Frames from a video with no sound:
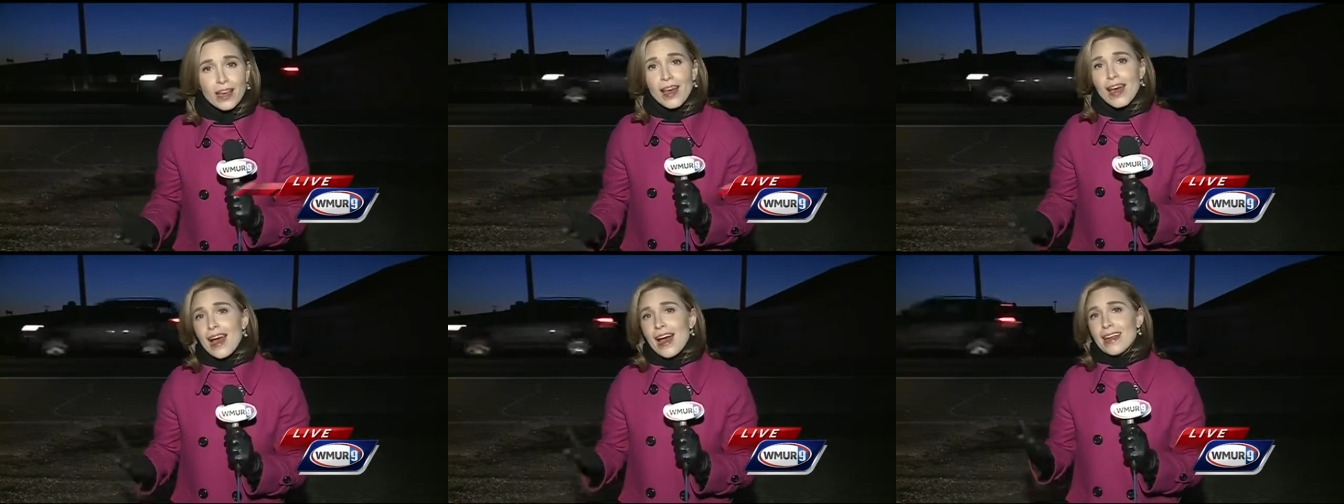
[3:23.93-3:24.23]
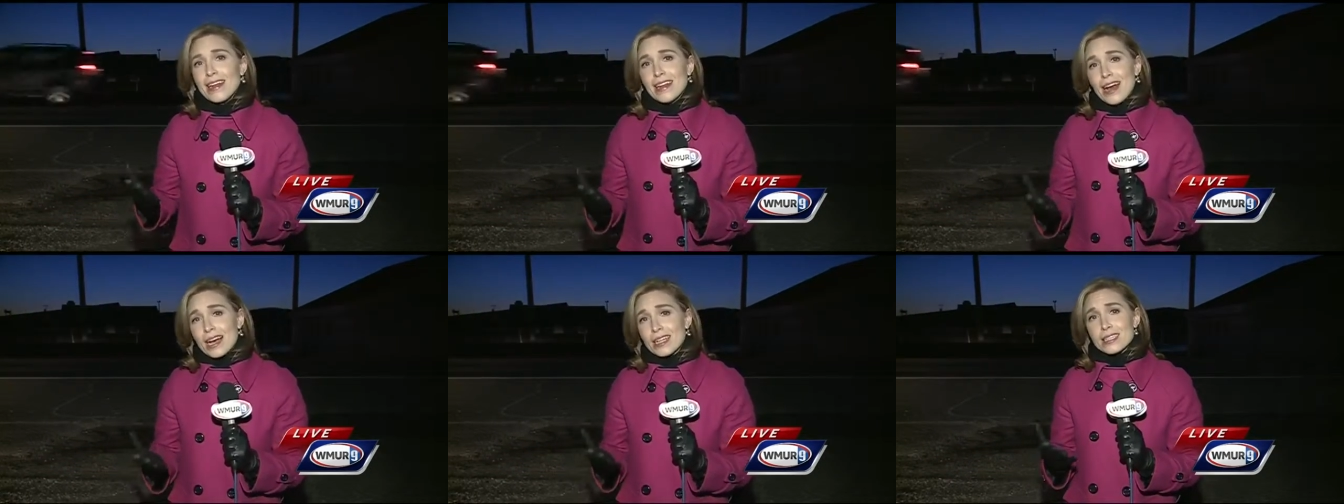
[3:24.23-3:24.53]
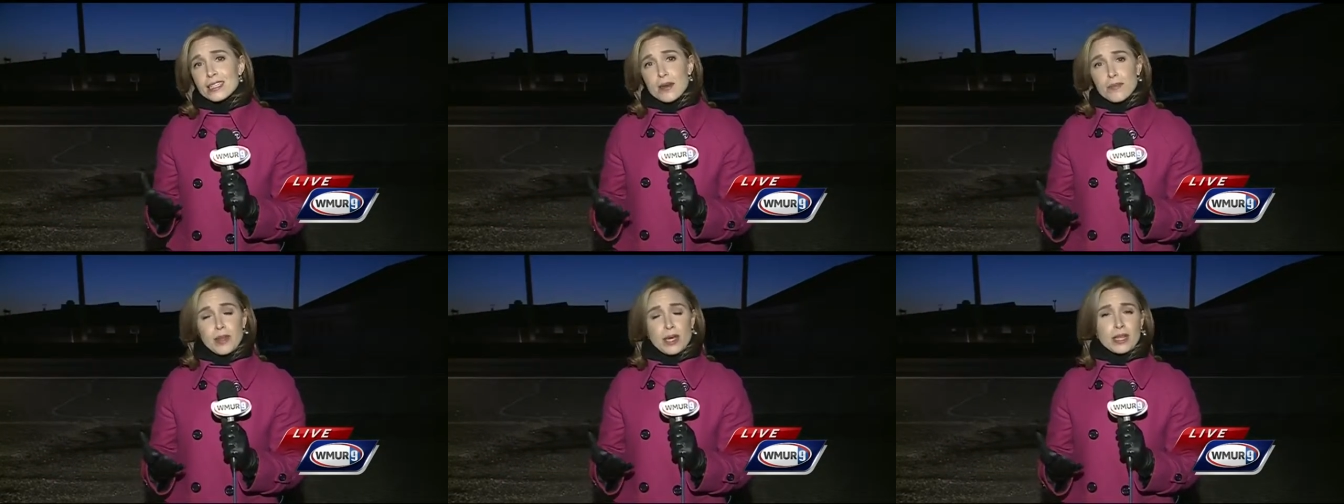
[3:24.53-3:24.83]
and not
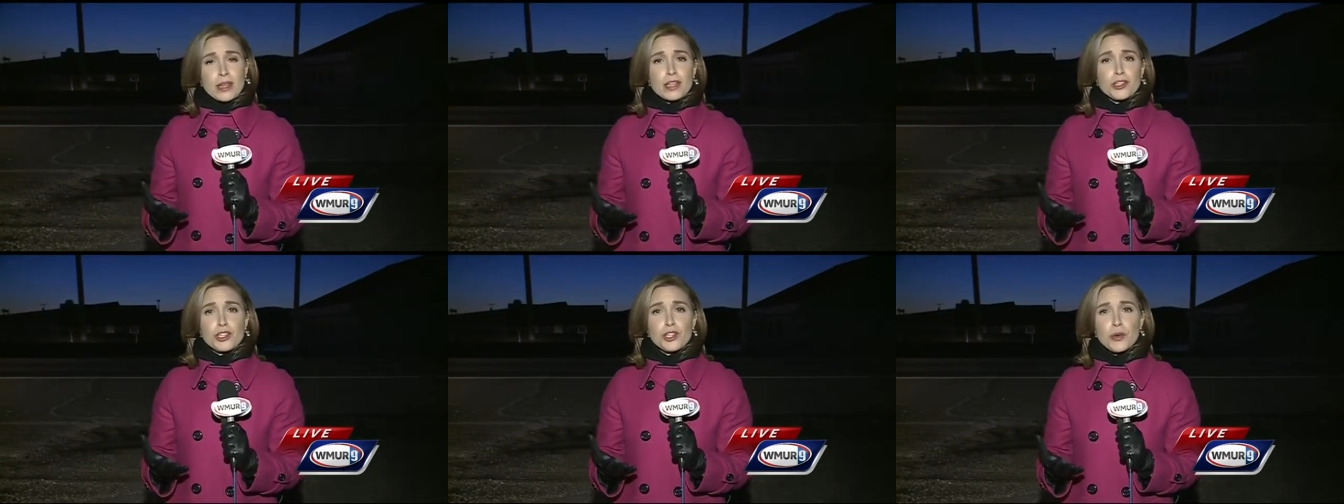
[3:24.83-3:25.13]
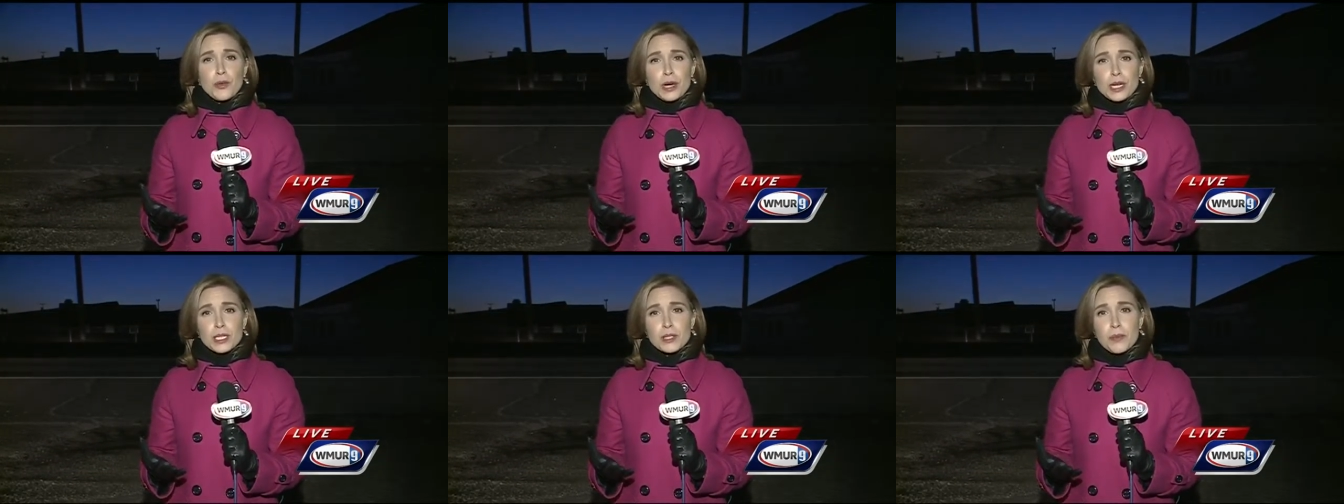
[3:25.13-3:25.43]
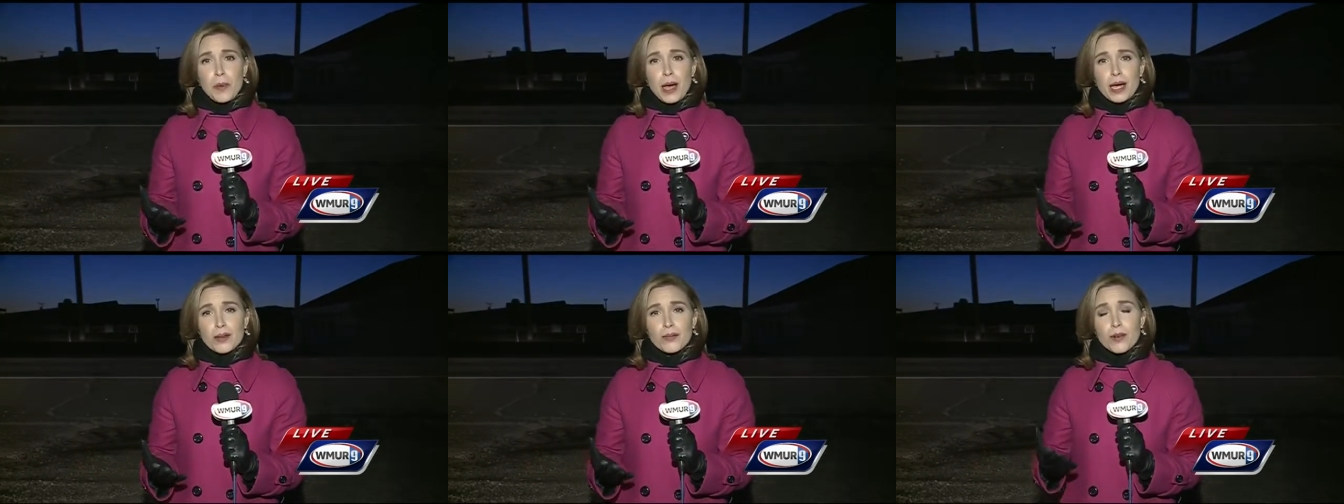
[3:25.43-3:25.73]
something that she would
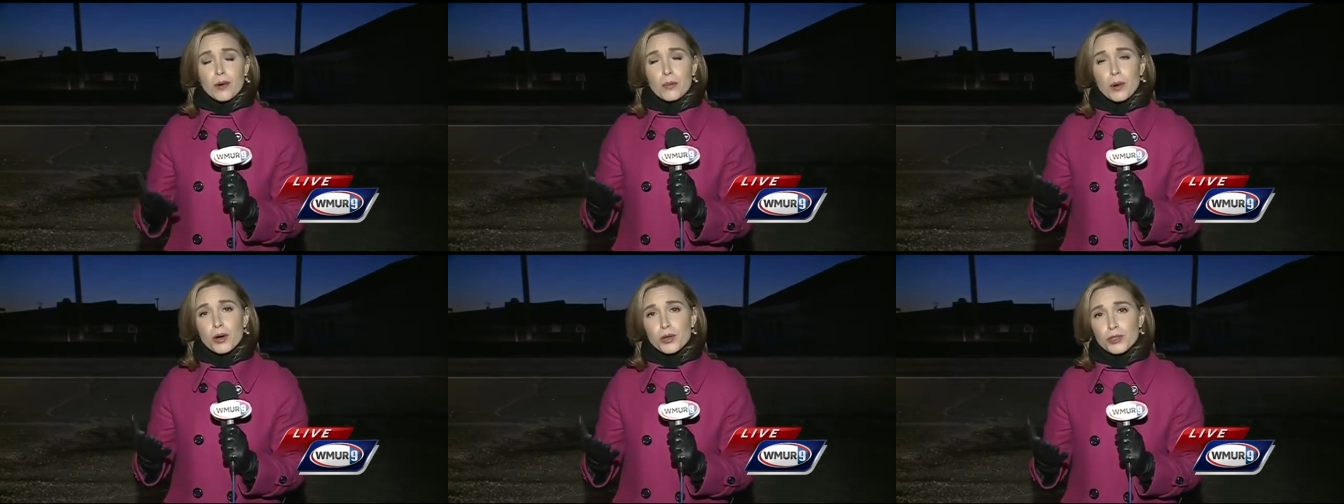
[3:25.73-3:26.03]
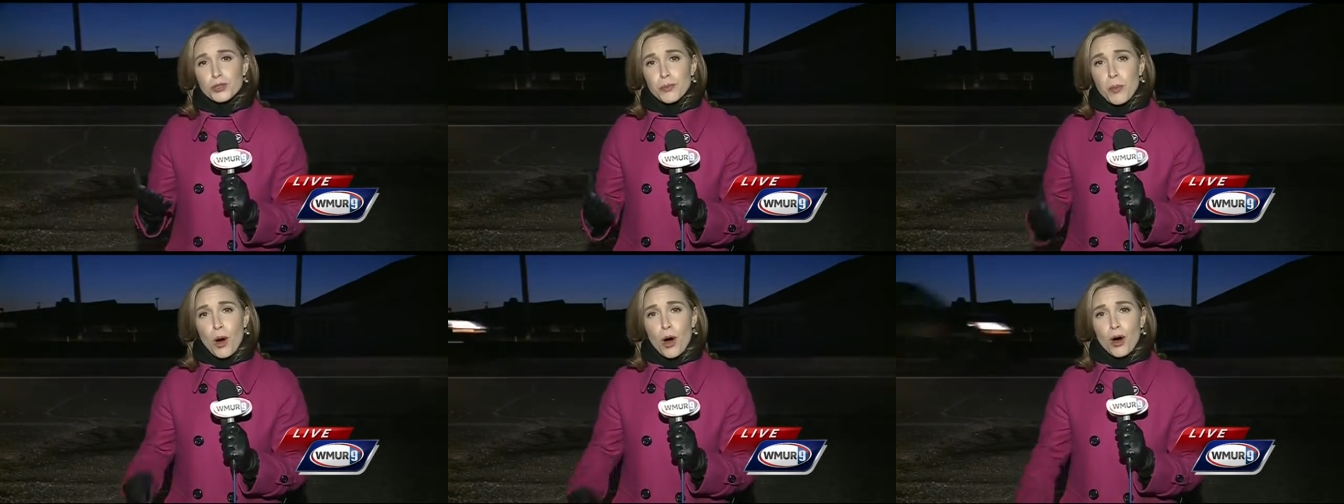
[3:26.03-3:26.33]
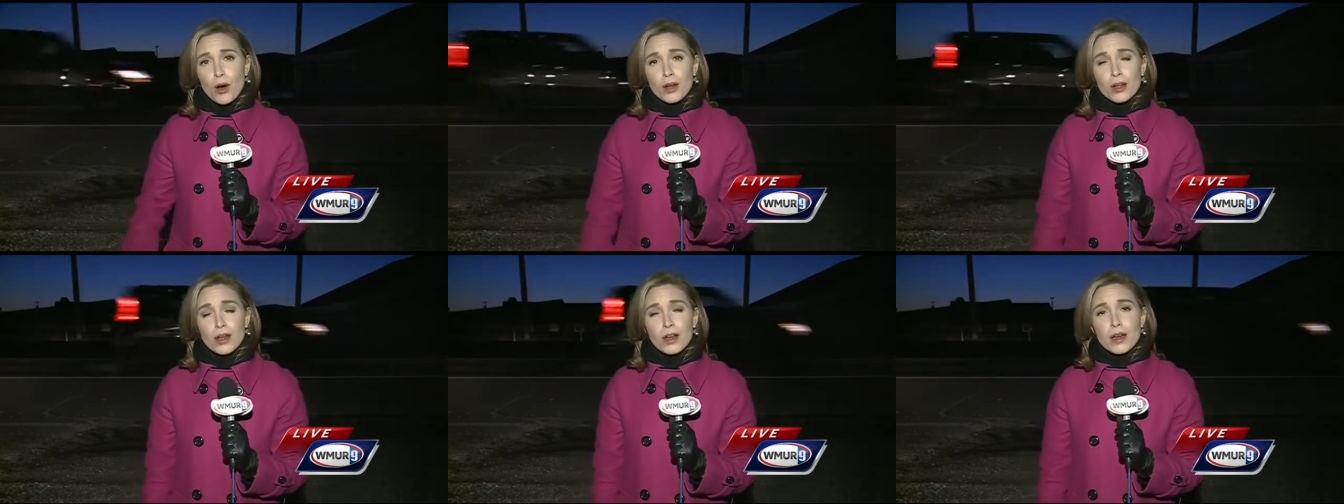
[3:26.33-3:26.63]
expect from her
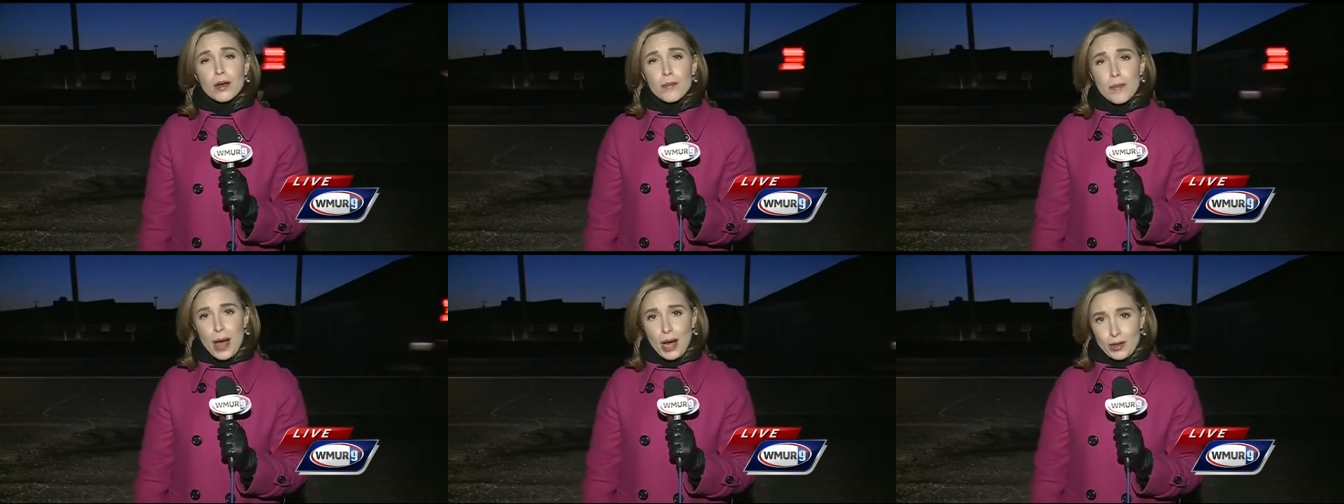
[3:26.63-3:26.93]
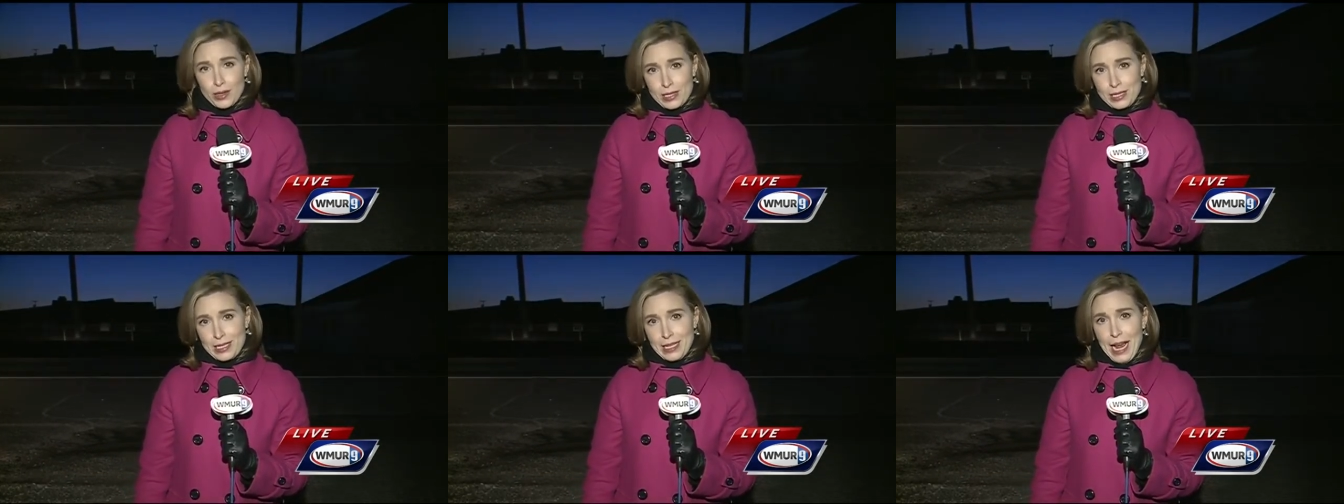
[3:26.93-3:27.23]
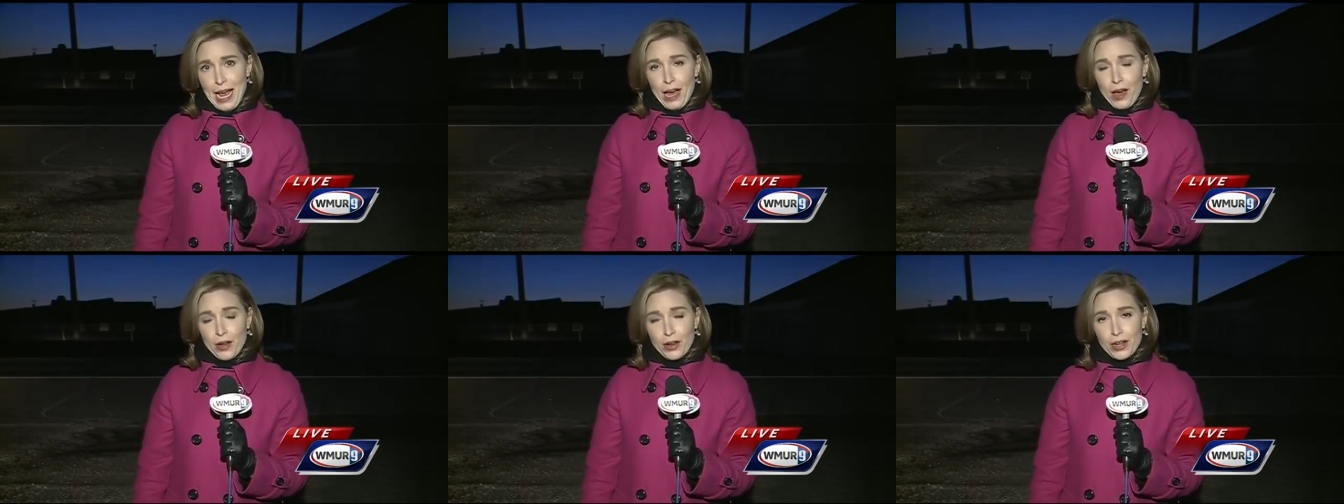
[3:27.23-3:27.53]
small mountain
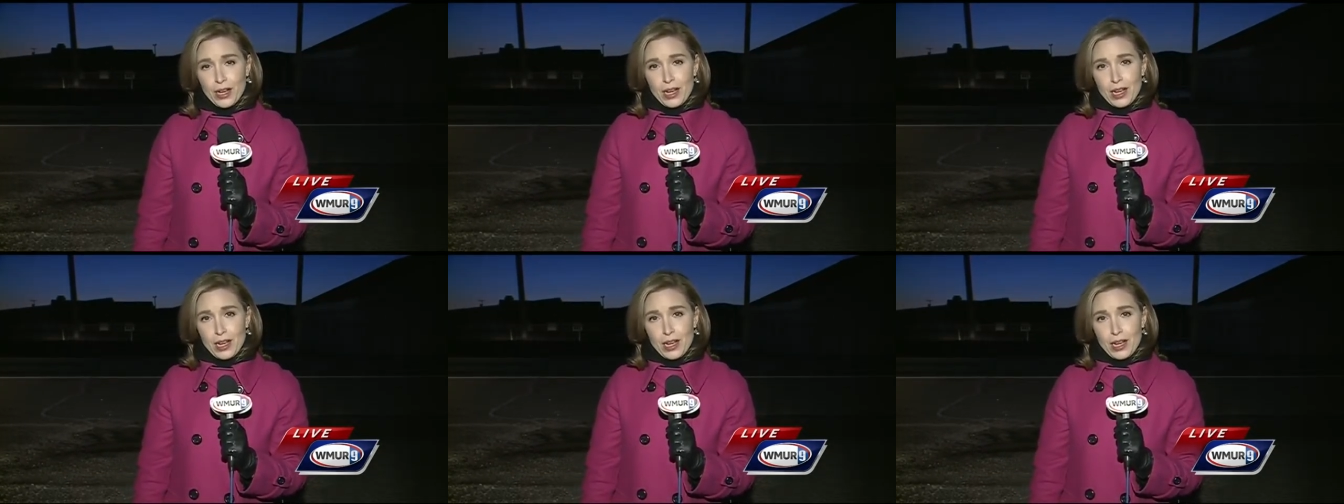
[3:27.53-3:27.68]
town.